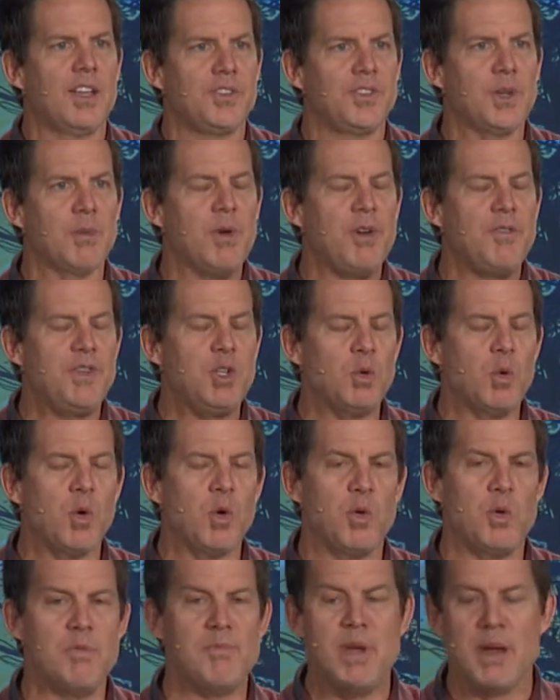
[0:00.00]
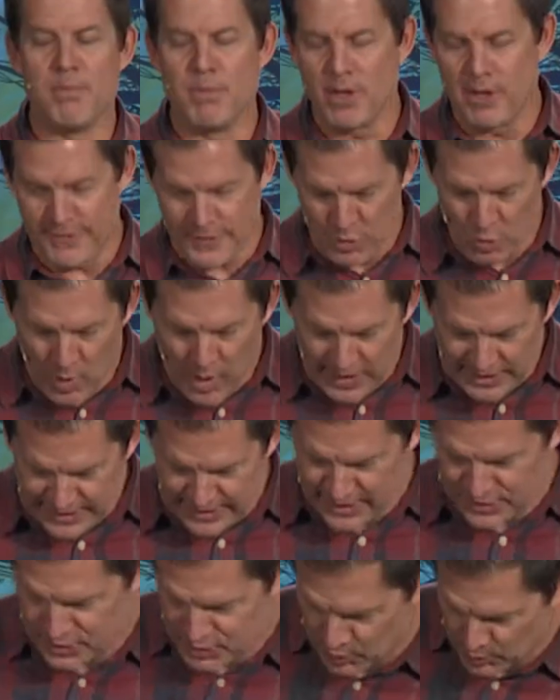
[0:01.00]
some of you will remember if you walk
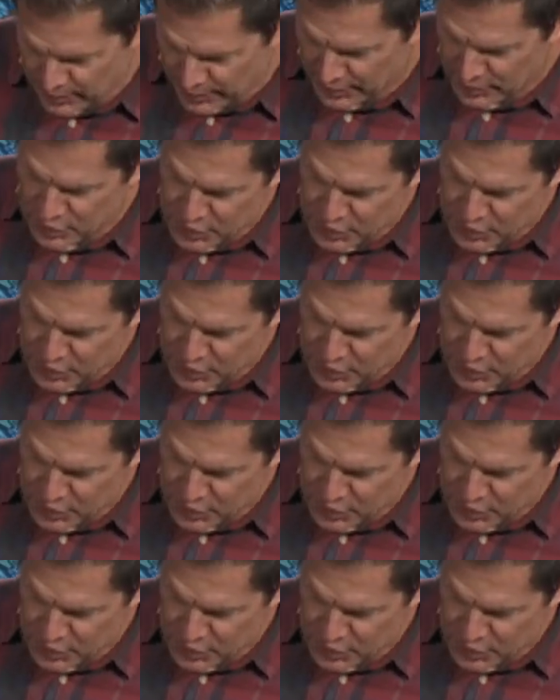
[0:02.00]
into a